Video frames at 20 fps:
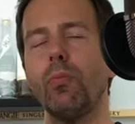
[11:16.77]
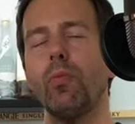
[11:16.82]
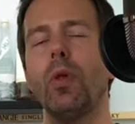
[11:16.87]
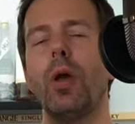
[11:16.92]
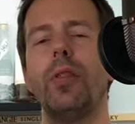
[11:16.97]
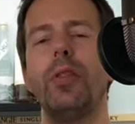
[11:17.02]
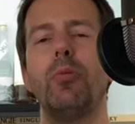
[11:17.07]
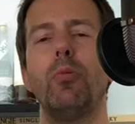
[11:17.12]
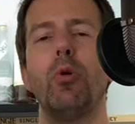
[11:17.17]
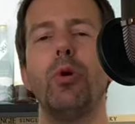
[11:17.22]

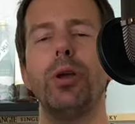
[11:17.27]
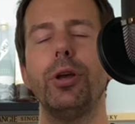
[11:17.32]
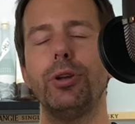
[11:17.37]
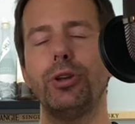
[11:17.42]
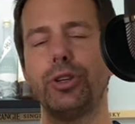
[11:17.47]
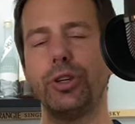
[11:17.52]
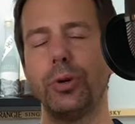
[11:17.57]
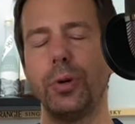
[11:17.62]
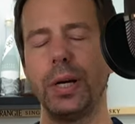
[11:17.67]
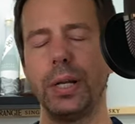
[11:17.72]
And the more you
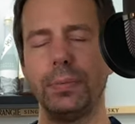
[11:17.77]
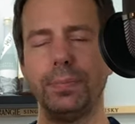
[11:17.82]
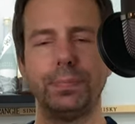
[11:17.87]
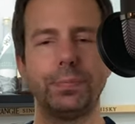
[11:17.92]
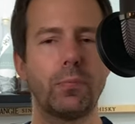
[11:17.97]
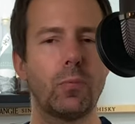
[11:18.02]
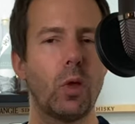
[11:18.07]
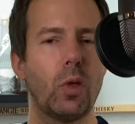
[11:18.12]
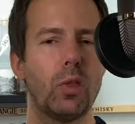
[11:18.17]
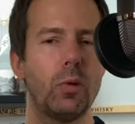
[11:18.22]
chew it,
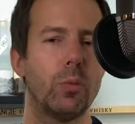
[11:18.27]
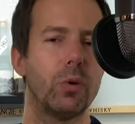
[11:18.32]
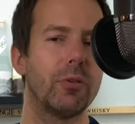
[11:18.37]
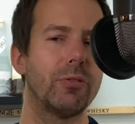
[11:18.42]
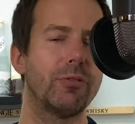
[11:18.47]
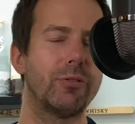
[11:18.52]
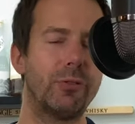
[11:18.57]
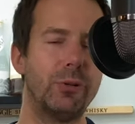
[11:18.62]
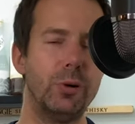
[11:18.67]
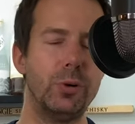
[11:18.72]
the more
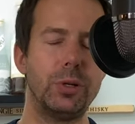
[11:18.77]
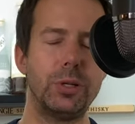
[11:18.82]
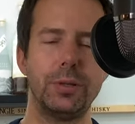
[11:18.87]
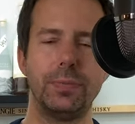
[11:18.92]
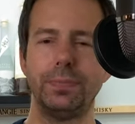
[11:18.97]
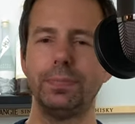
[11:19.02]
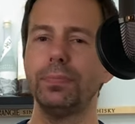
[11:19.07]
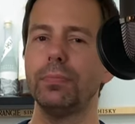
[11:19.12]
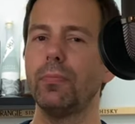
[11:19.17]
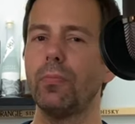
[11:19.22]
fruit,
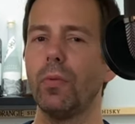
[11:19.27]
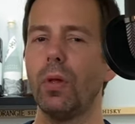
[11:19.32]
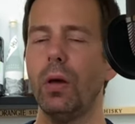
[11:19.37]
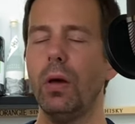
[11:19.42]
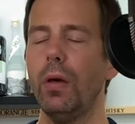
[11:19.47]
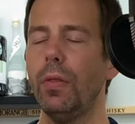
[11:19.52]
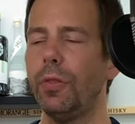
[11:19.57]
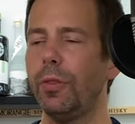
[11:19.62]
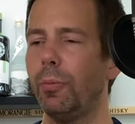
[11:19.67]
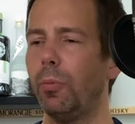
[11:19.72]

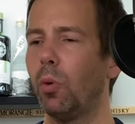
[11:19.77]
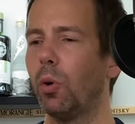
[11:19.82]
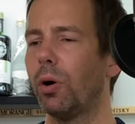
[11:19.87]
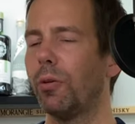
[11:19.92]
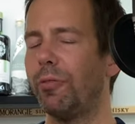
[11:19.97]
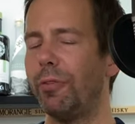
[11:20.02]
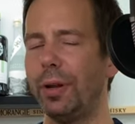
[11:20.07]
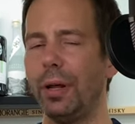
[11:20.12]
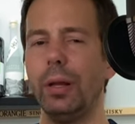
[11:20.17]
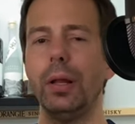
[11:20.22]
the more
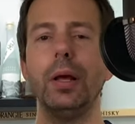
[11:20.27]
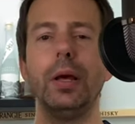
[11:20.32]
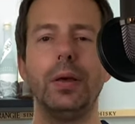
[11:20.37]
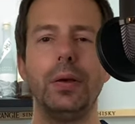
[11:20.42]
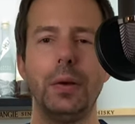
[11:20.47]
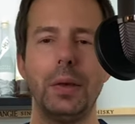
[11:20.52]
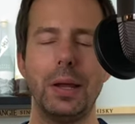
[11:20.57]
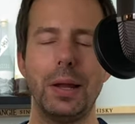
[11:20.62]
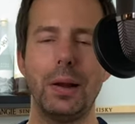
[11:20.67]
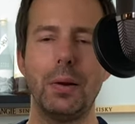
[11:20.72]
vanilla you
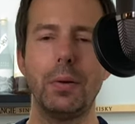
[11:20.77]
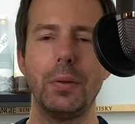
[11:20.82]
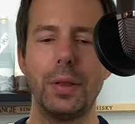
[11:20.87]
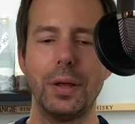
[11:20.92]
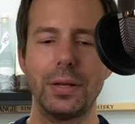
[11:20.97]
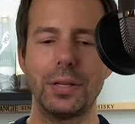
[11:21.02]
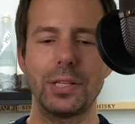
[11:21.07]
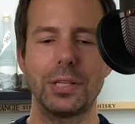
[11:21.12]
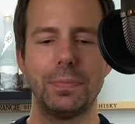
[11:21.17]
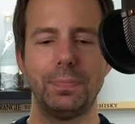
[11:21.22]
get out of
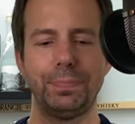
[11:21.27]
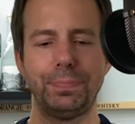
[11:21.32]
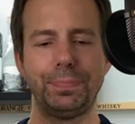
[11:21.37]
this.